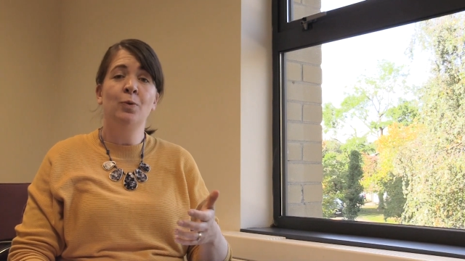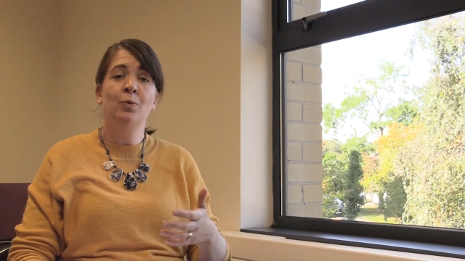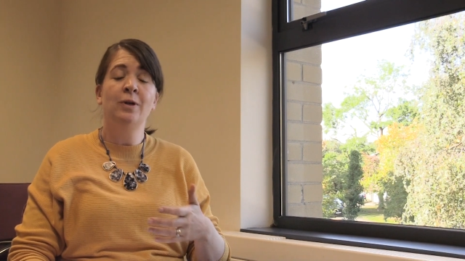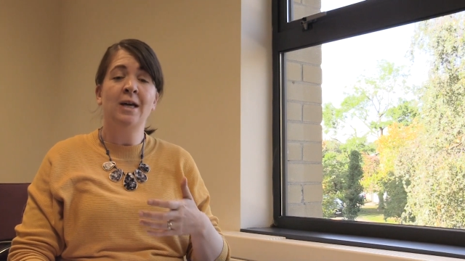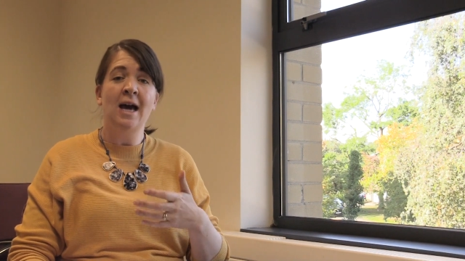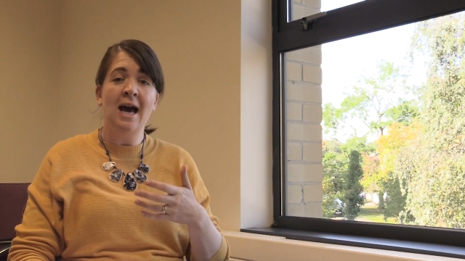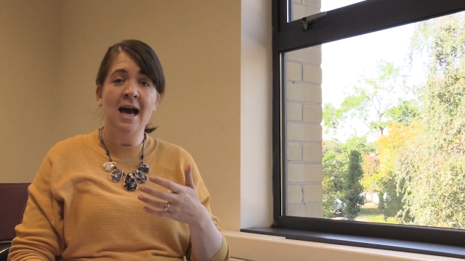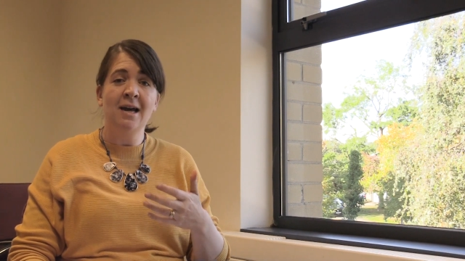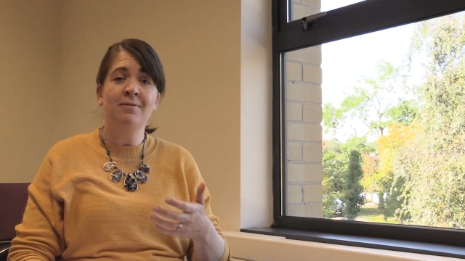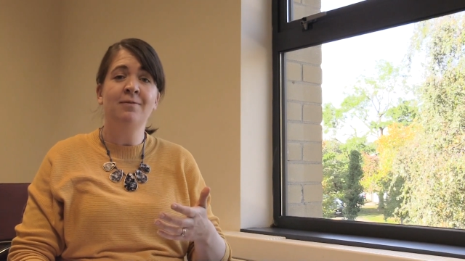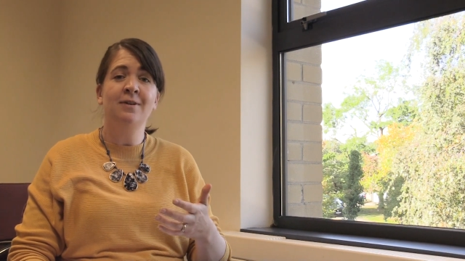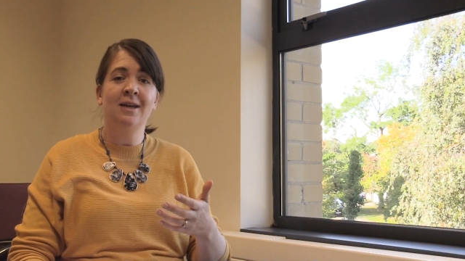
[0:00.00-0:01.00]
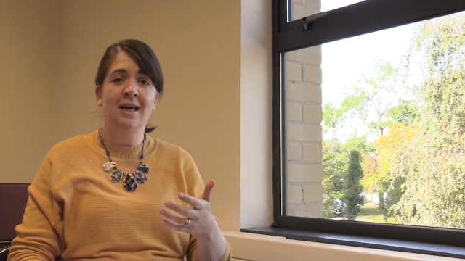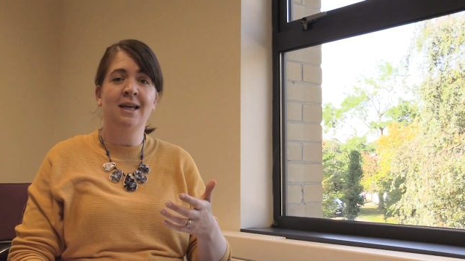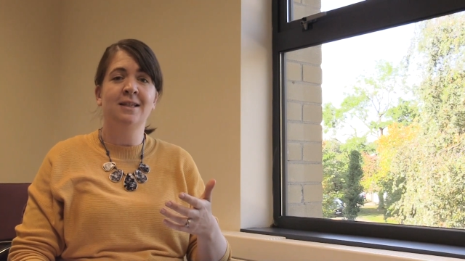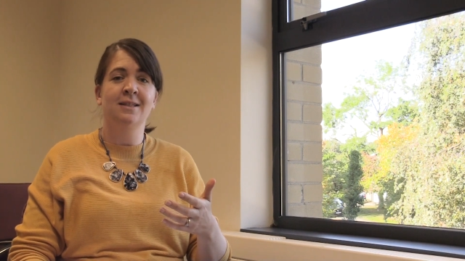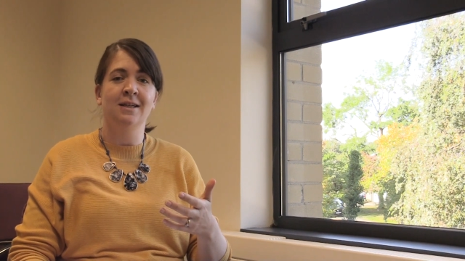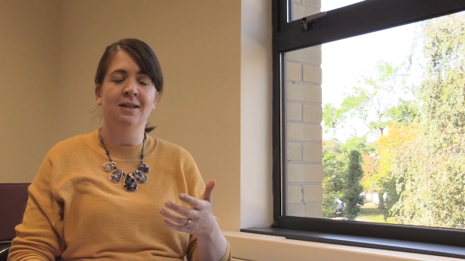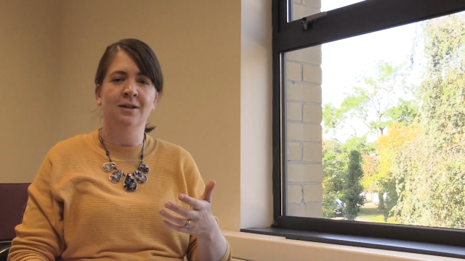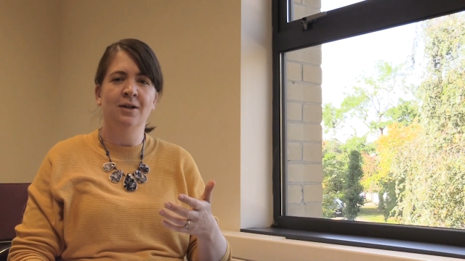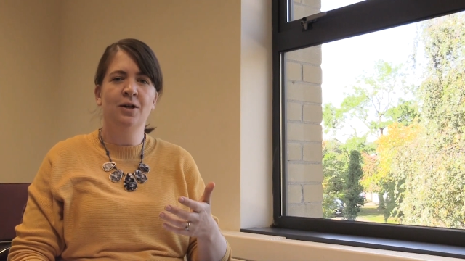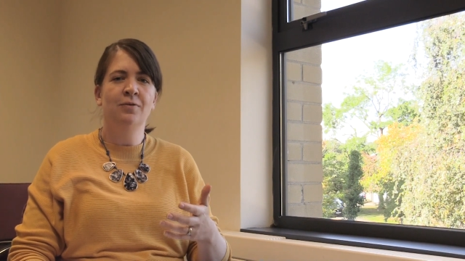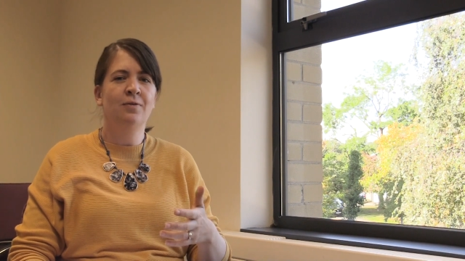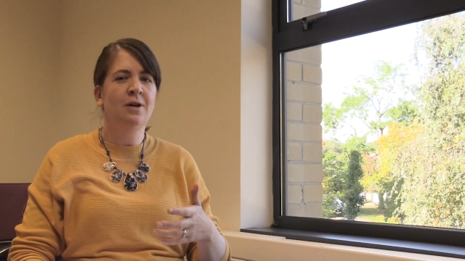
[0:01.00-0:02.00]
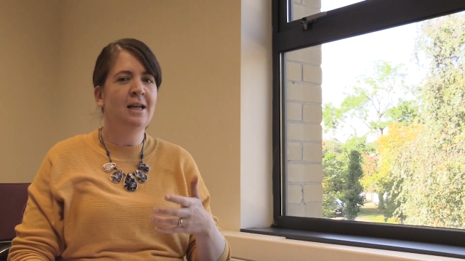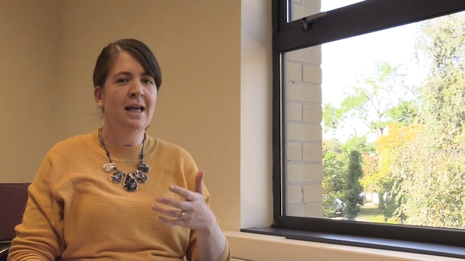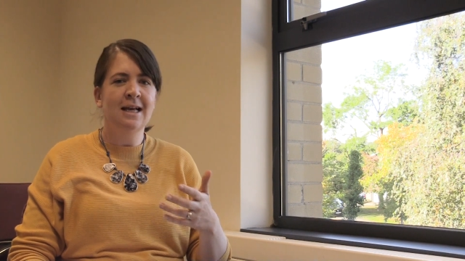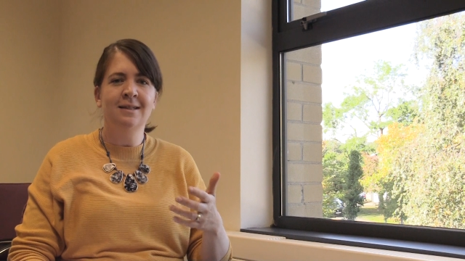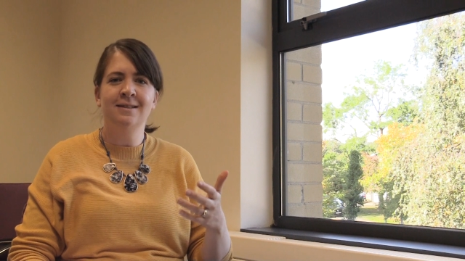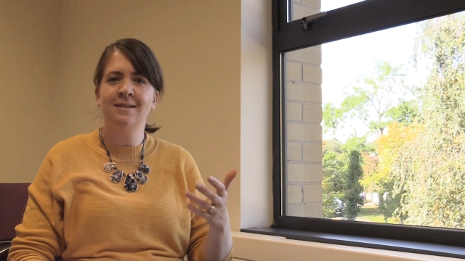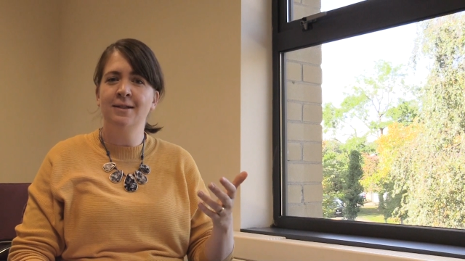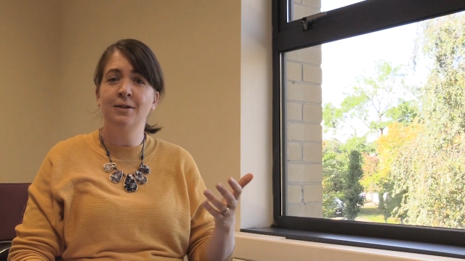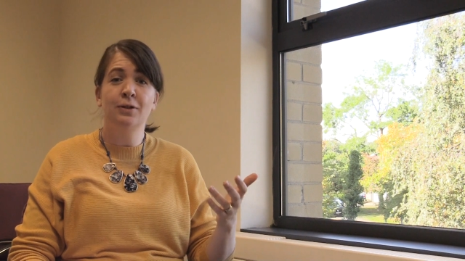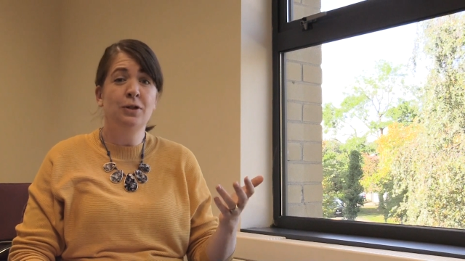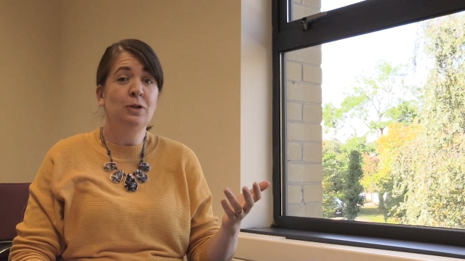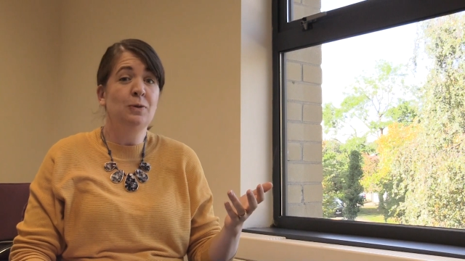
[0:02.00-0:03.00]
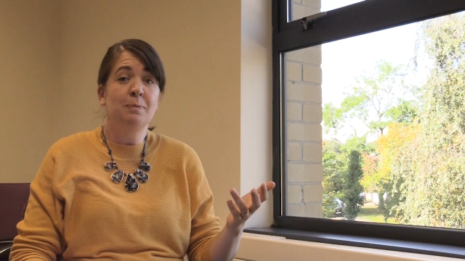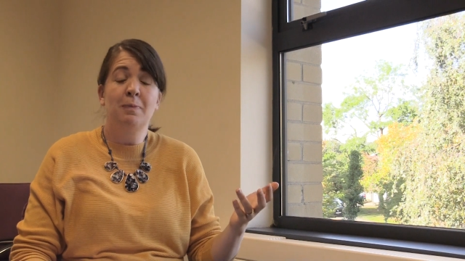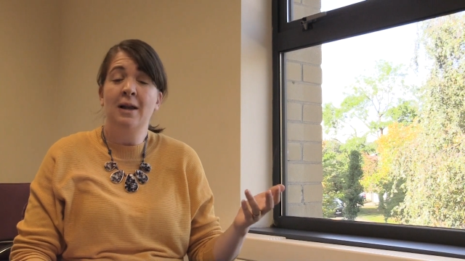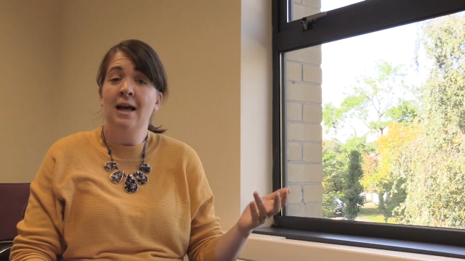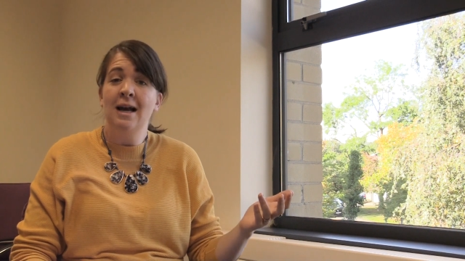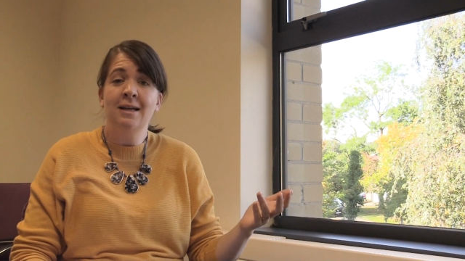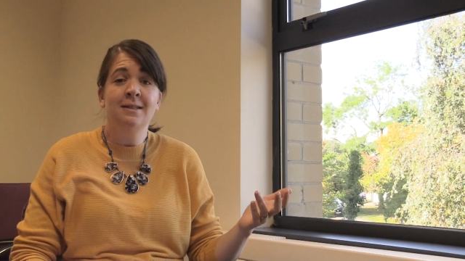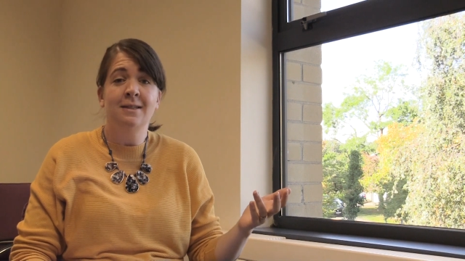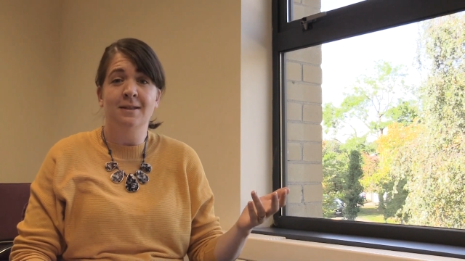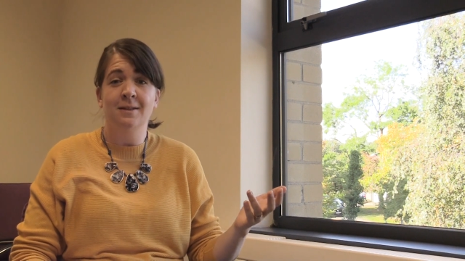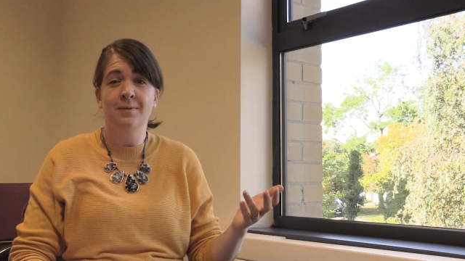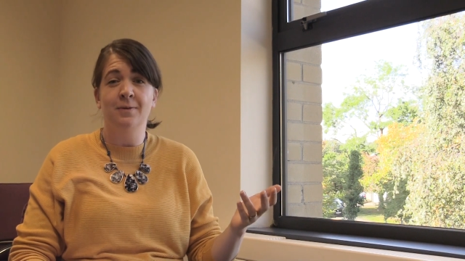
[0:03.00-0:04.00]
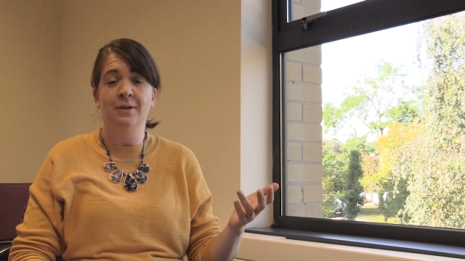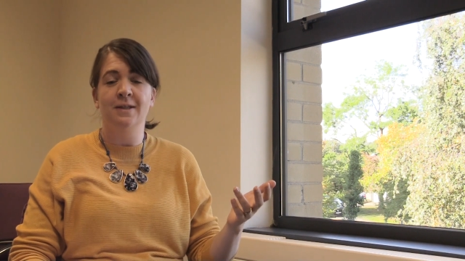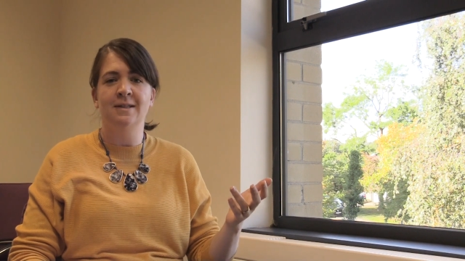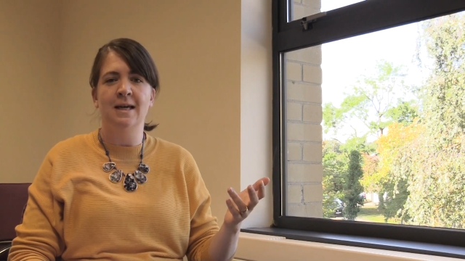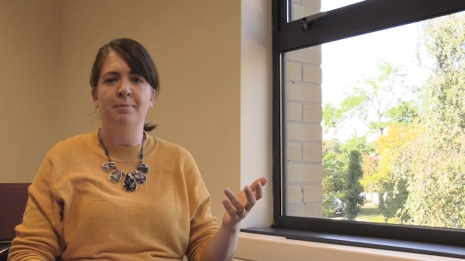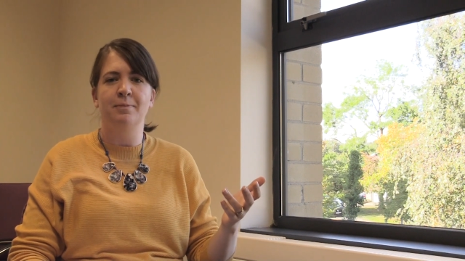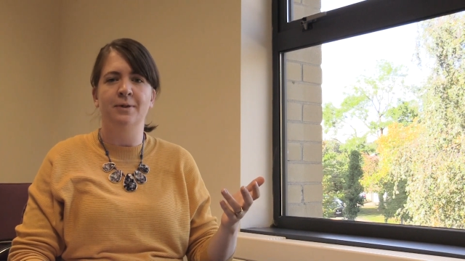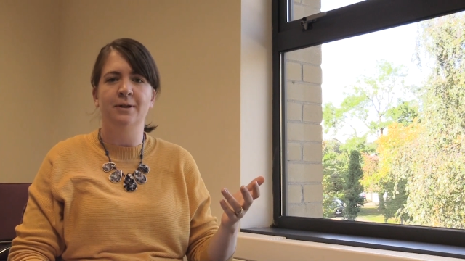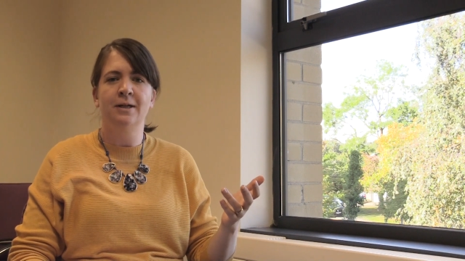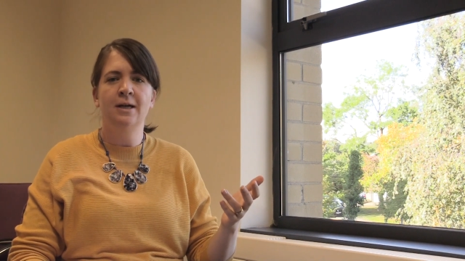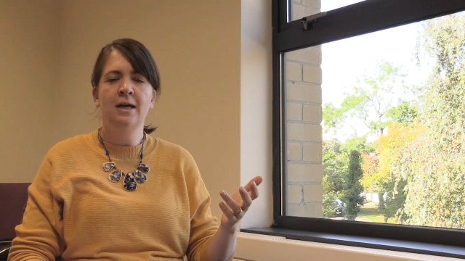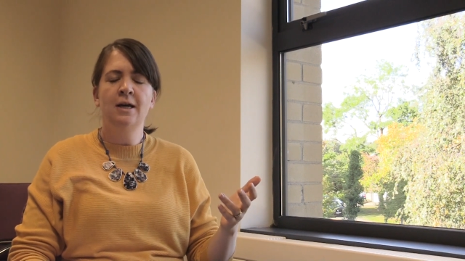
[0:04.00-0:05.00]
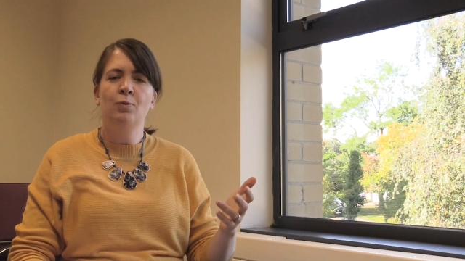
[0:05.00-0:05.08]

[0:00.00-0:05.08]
with advocating for less single-use plastics, for example.